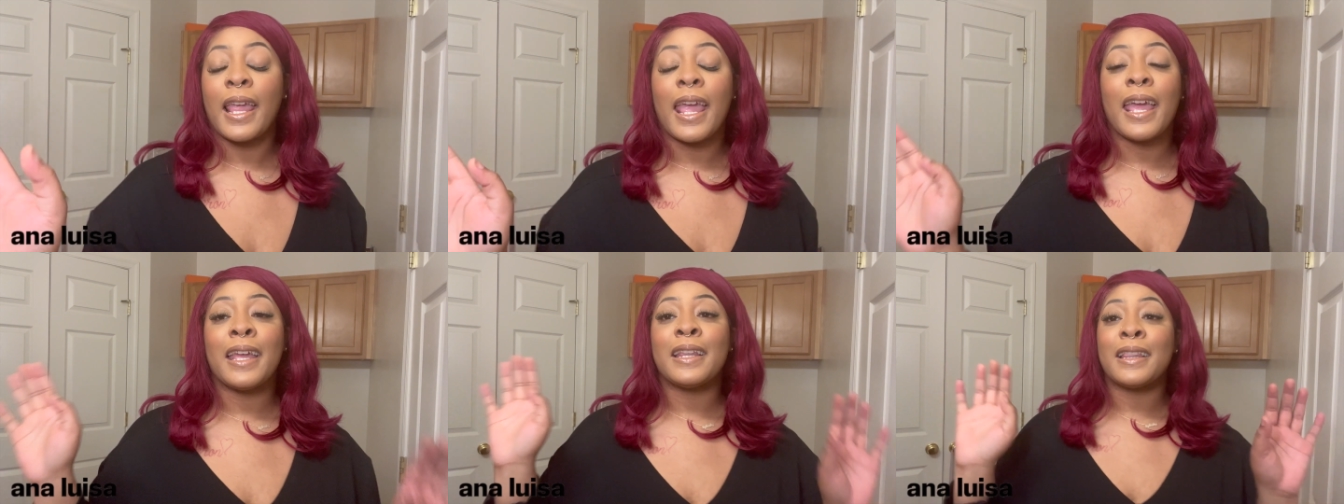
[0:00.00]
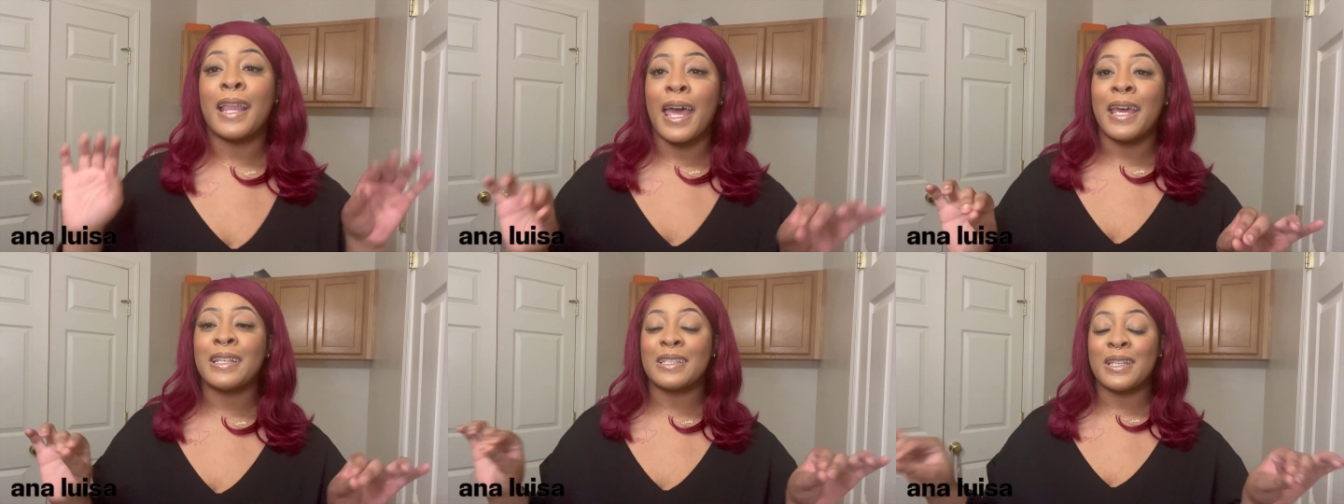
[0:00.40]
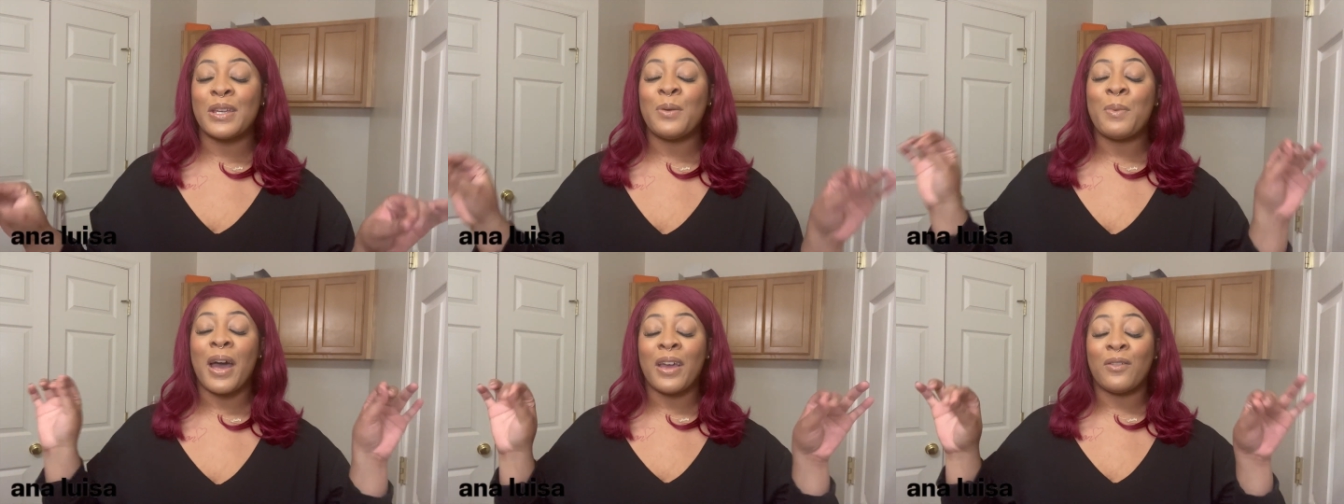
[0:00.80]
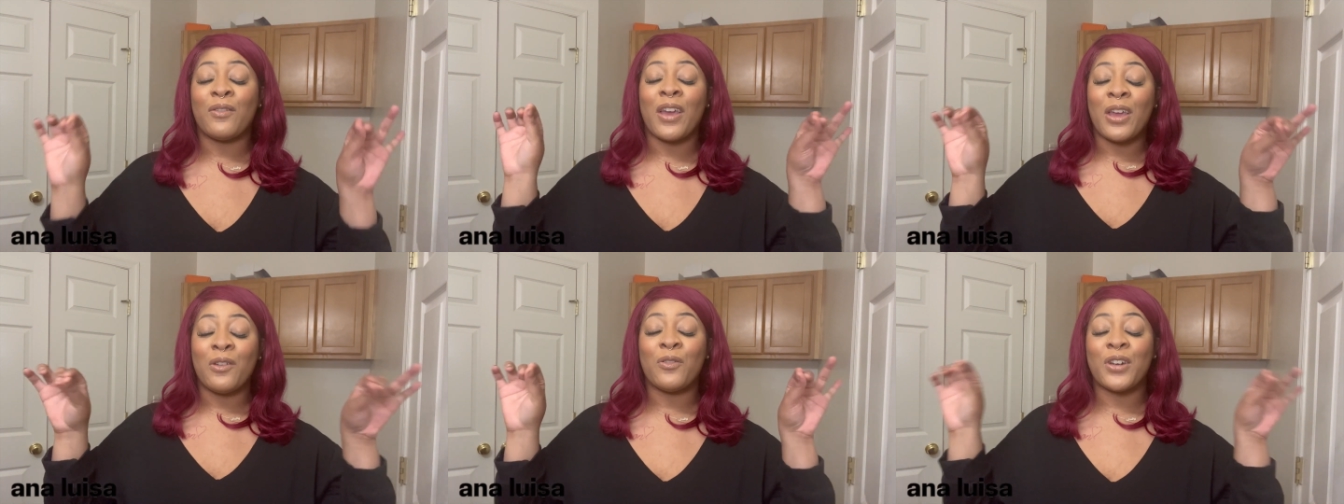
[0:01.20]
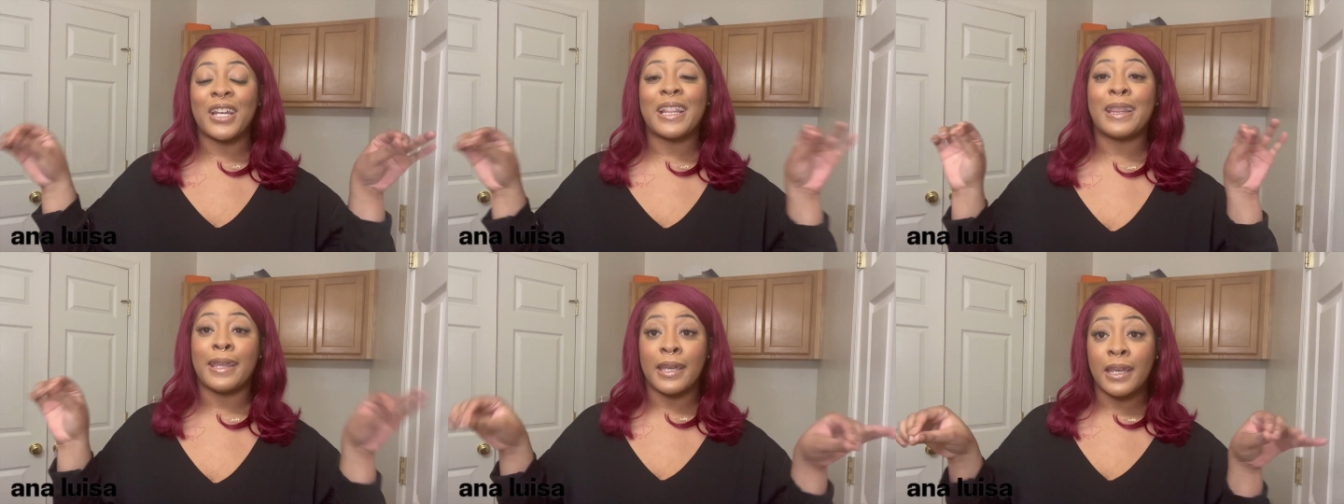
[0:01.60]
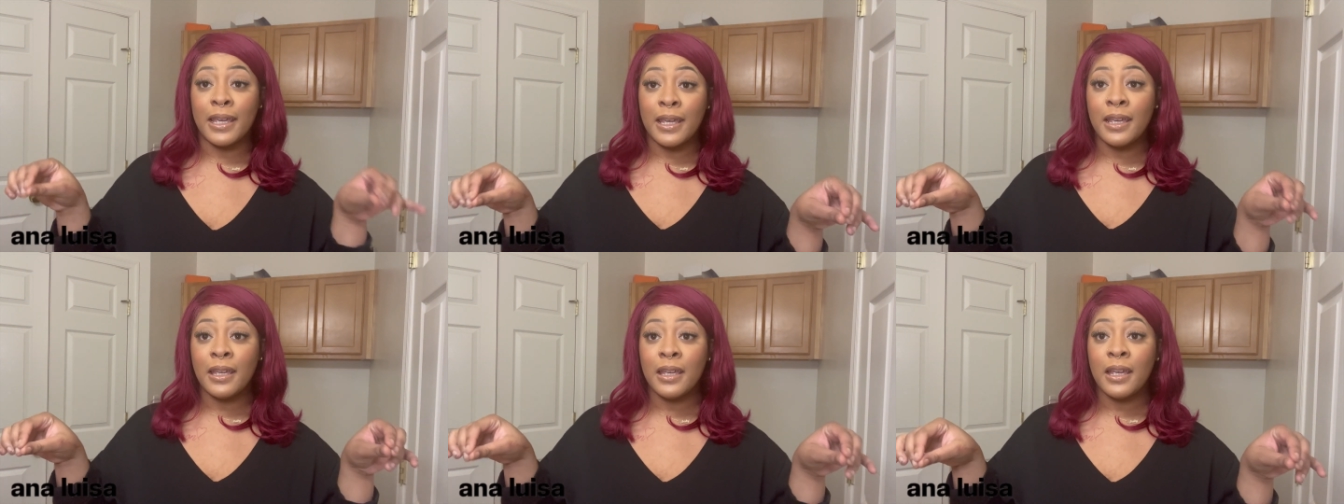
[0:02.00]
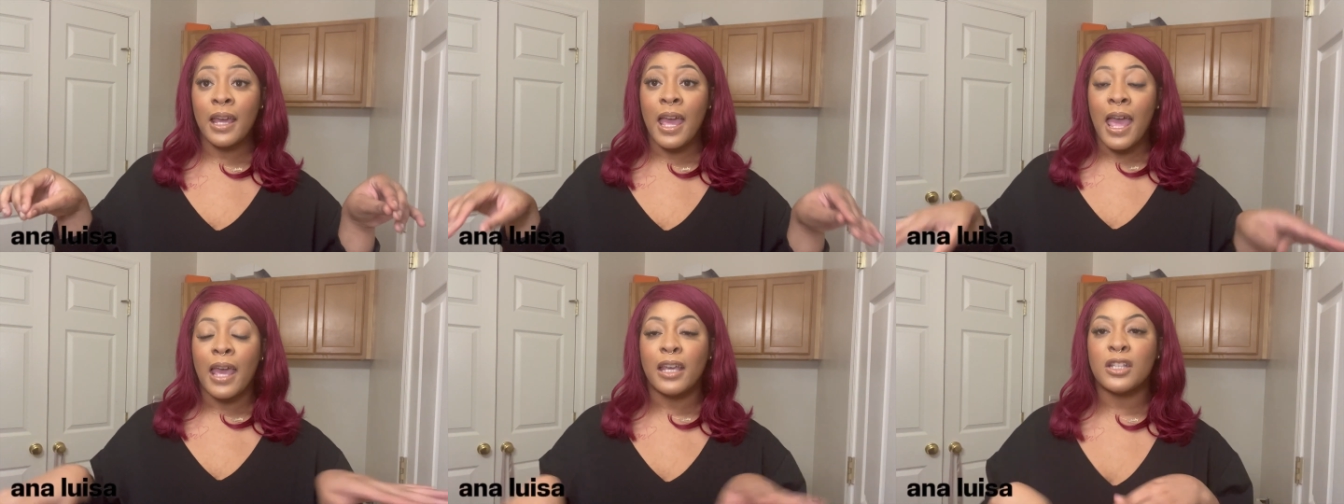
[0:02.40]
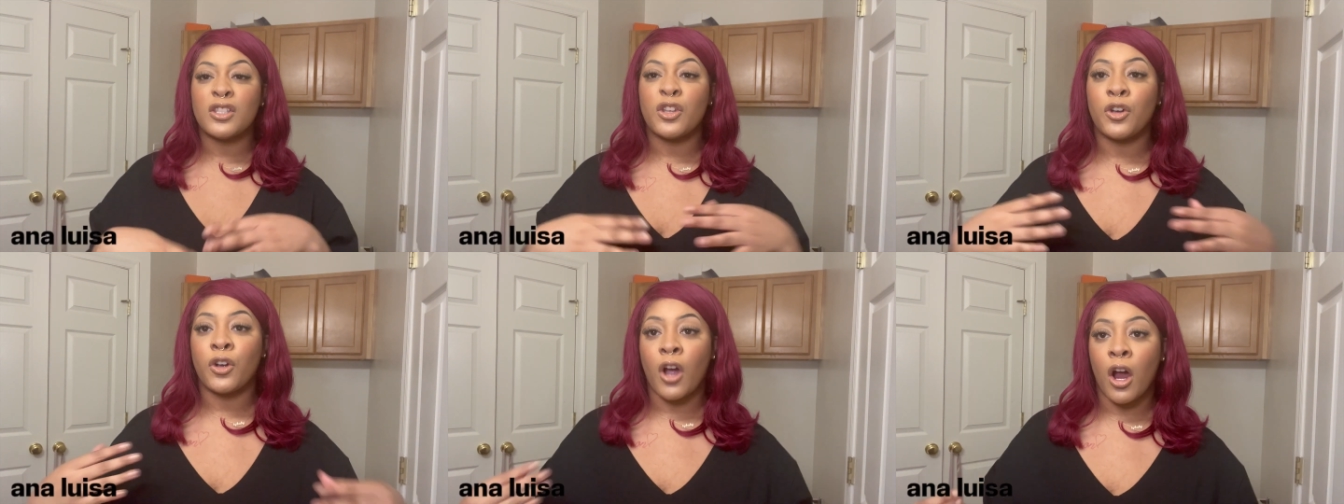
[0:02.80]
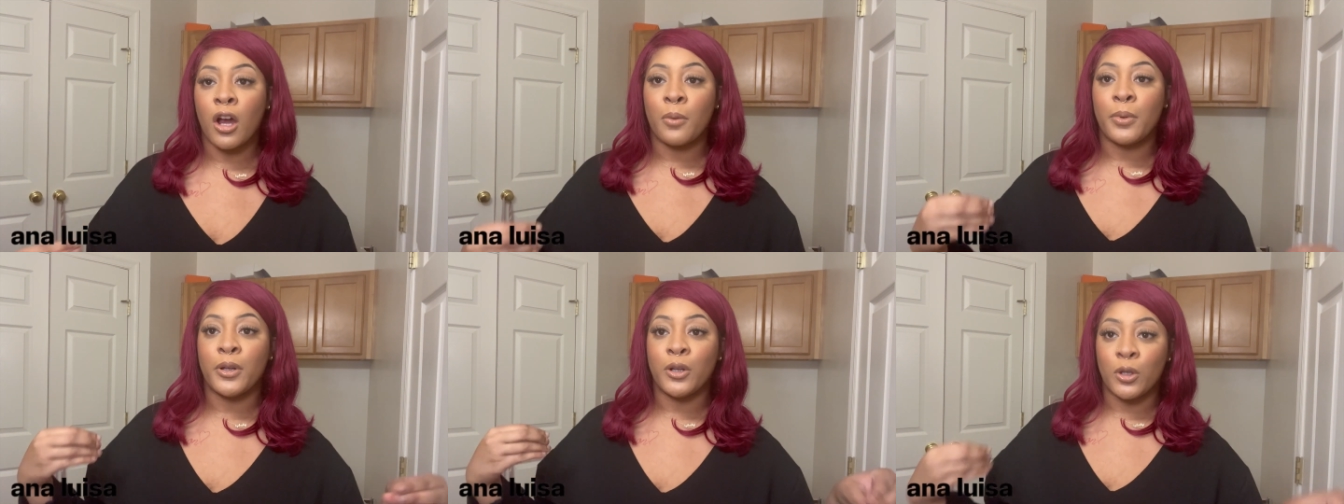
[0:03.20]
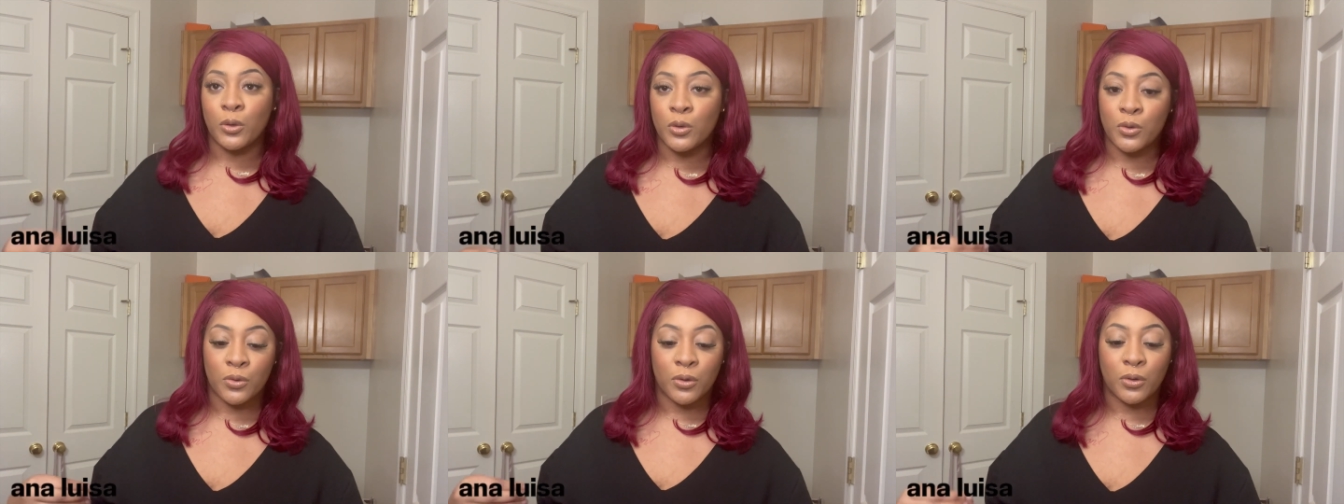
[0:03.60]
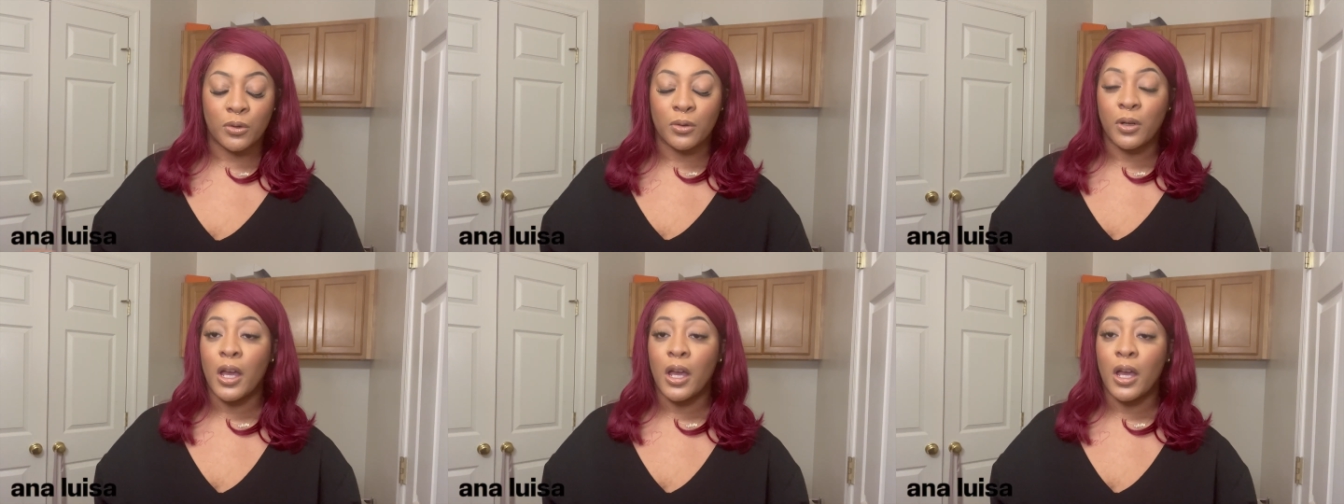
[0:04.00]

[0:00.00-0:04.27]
And lastly, my favorite thing is they're carbon neutral.